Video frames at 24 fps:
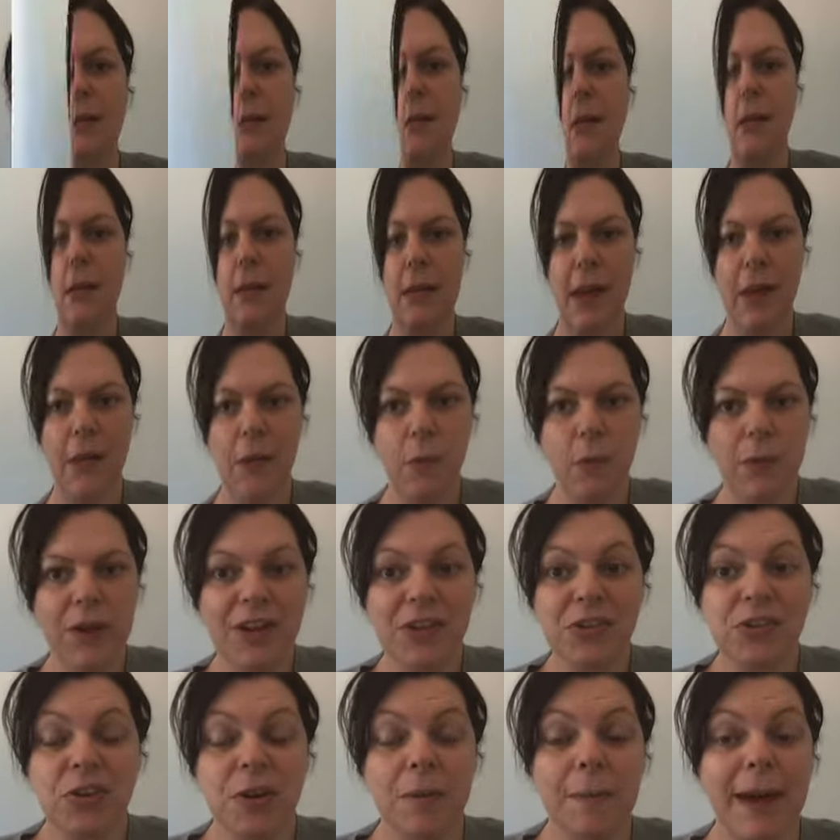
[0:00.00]
Now, the
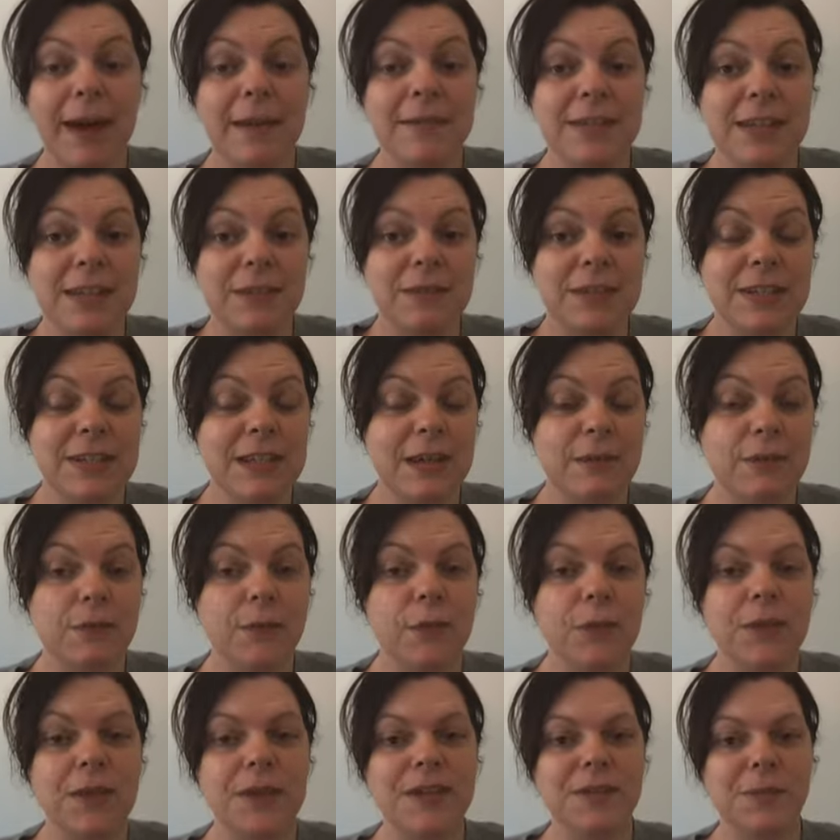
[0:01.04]
workshop activity
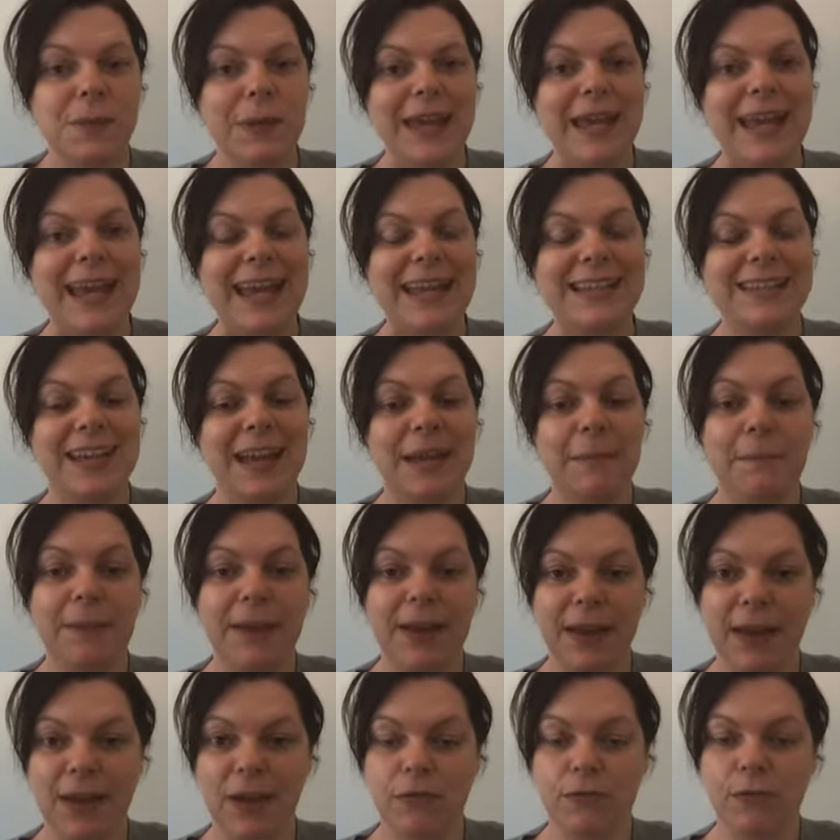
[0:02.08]
for this week is a
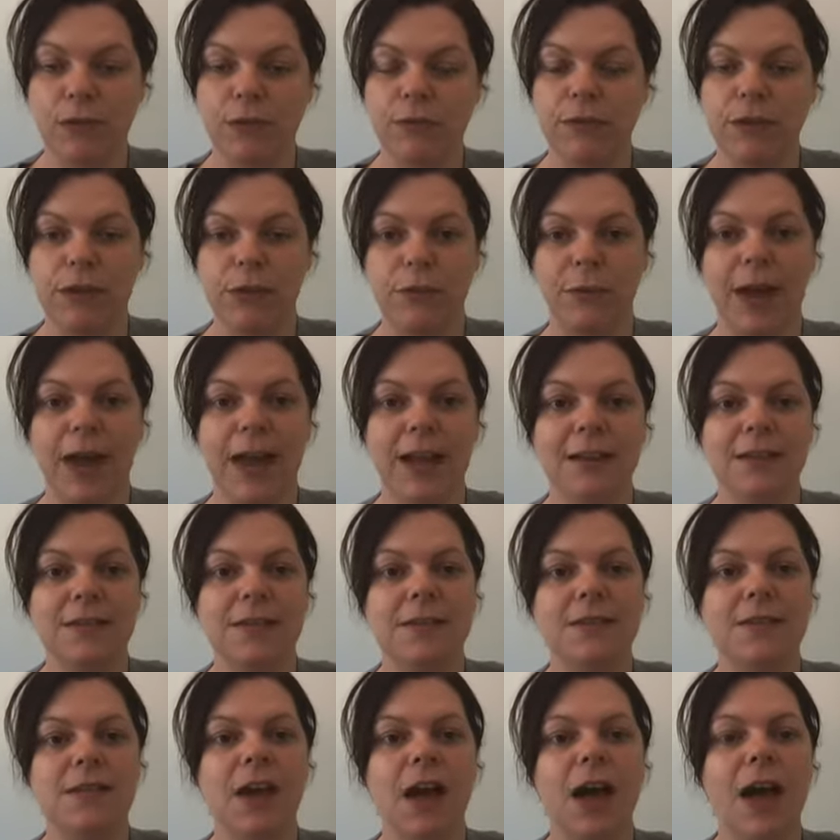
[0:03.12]
peer review
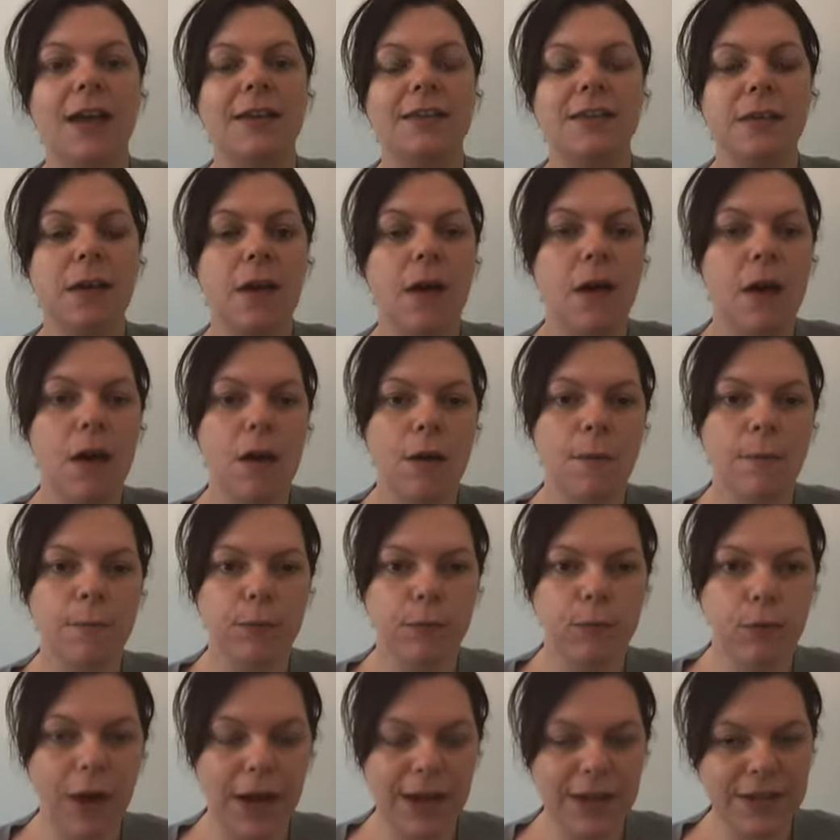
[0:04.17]
exercise.
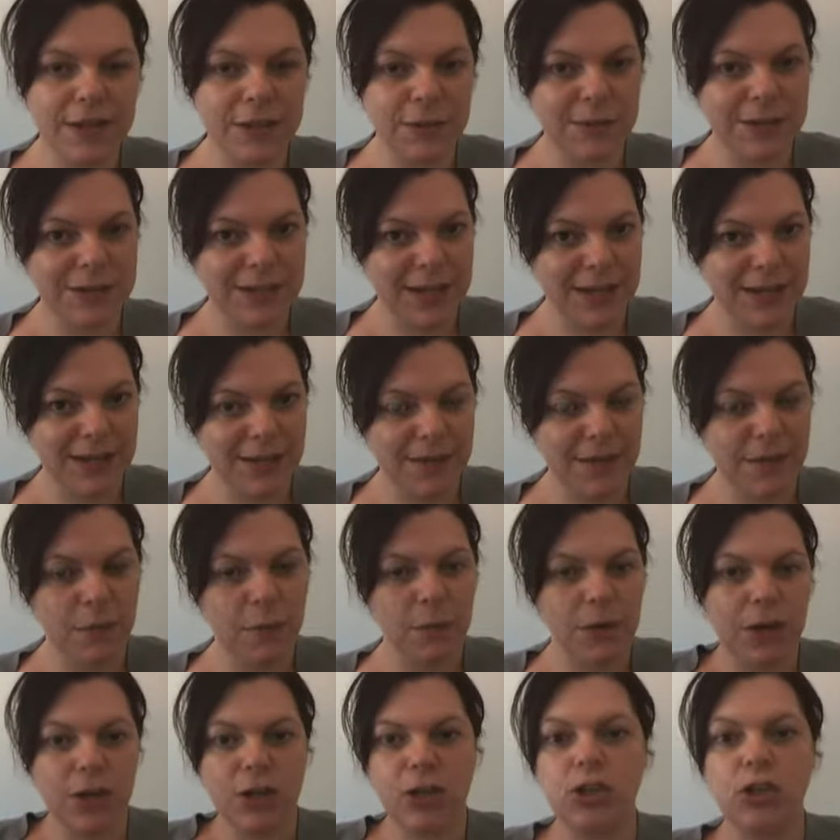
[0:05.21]
Prior to attending the
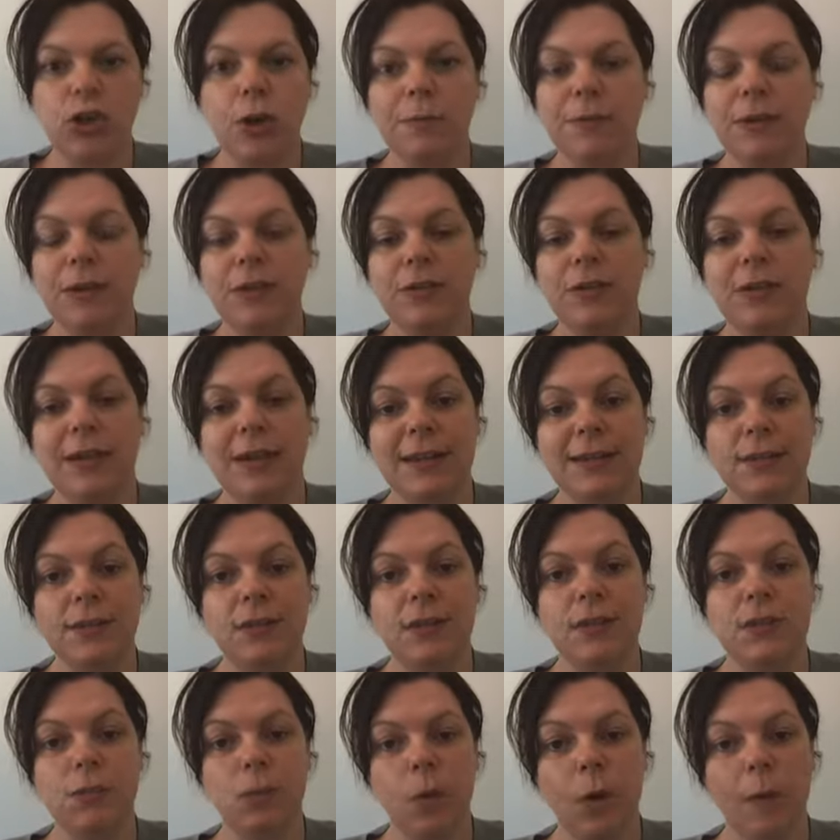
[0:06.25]
workshop, you need to
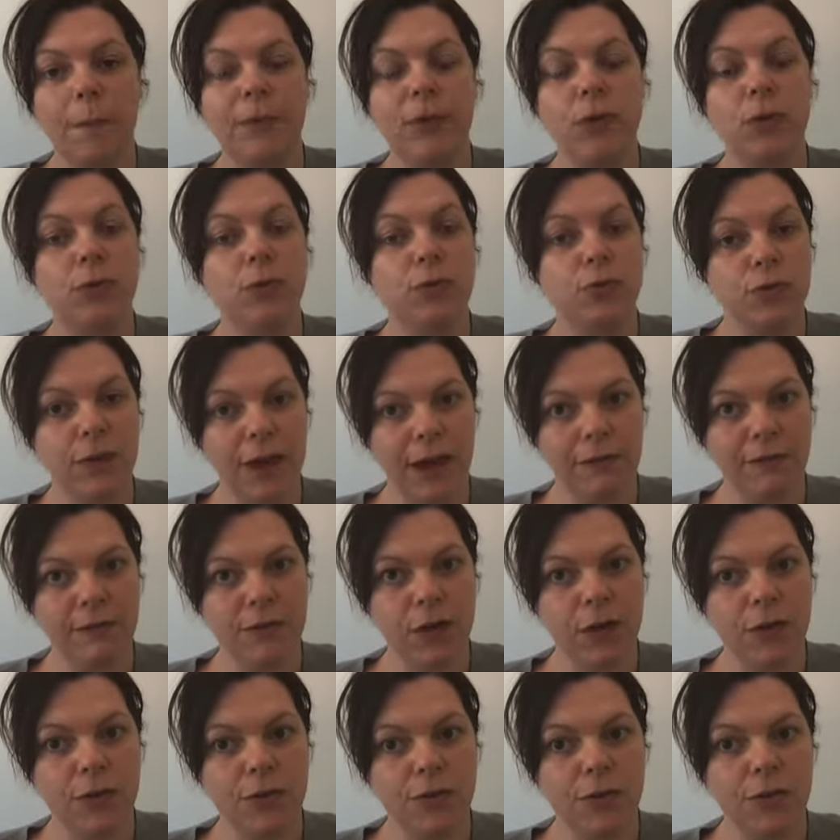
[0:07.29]
swap your draft
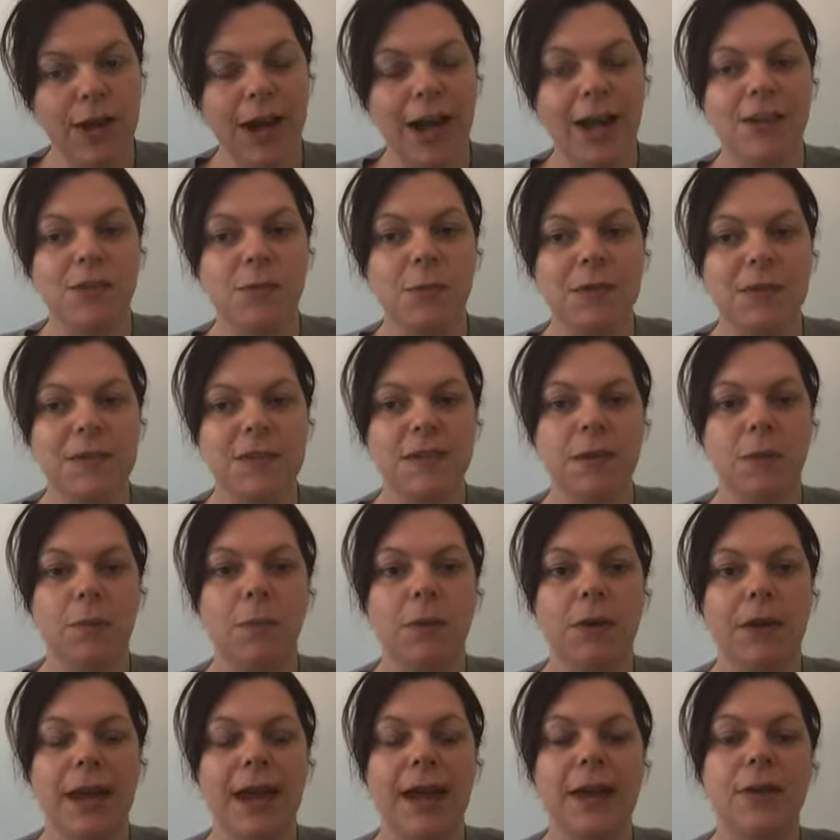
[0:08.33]
contract with
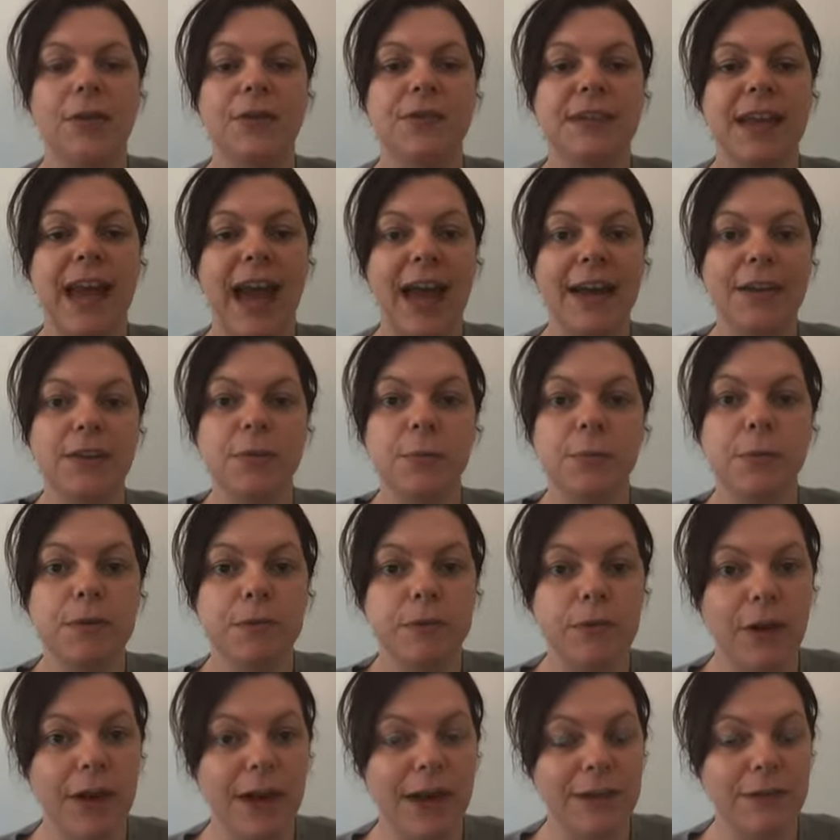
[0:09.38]
someone else and
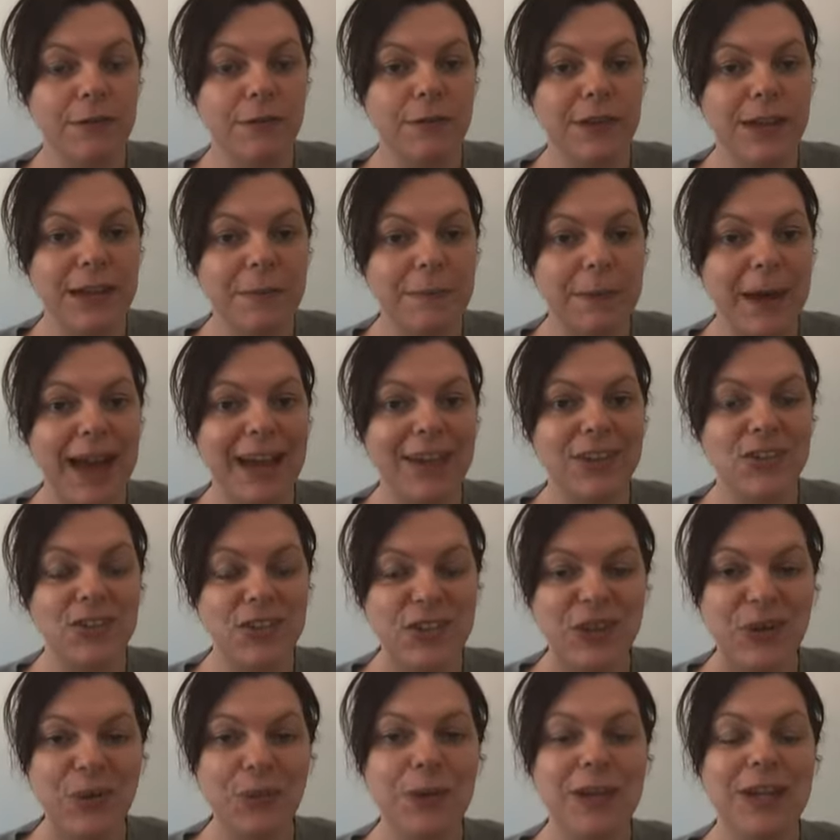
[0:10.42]
provide feedback
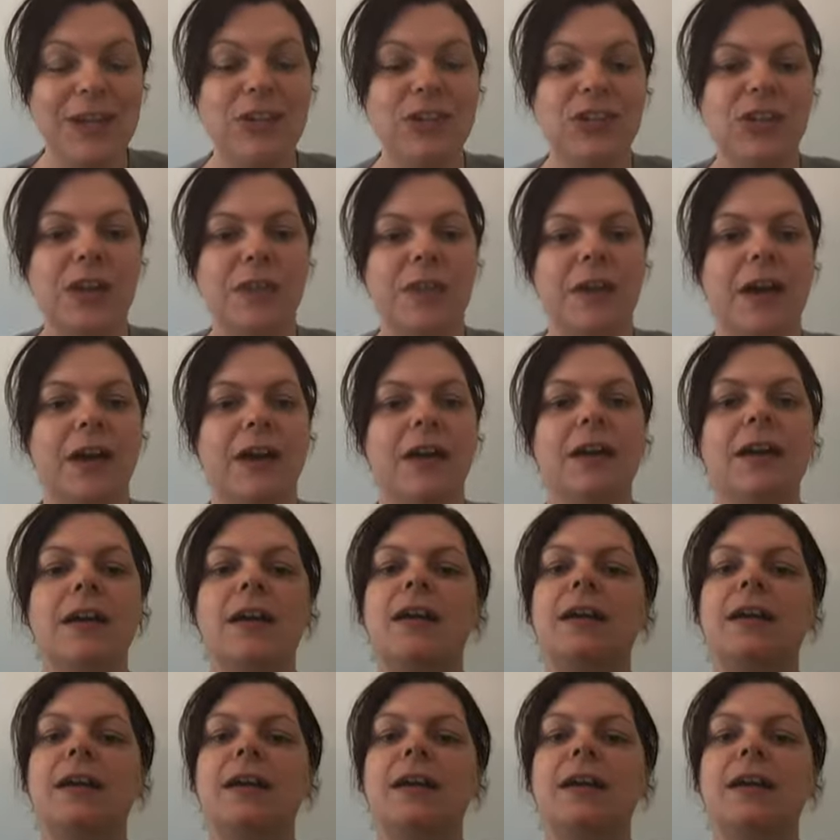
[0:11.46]
to each other.